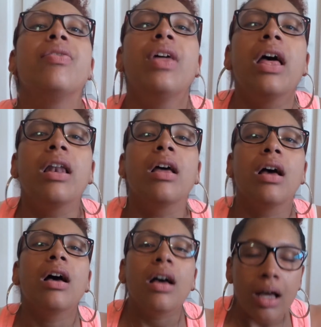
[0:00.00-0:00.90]
then
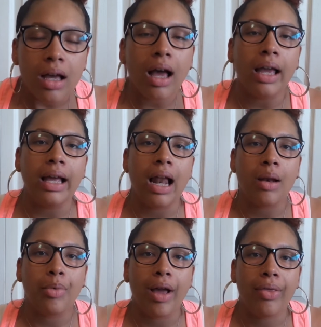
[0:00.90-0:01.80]
I get out
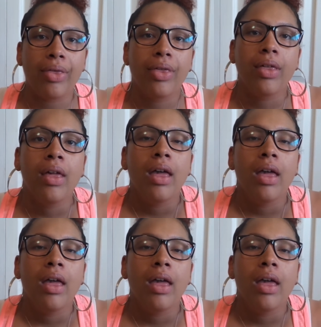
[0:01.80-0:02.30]
of breath.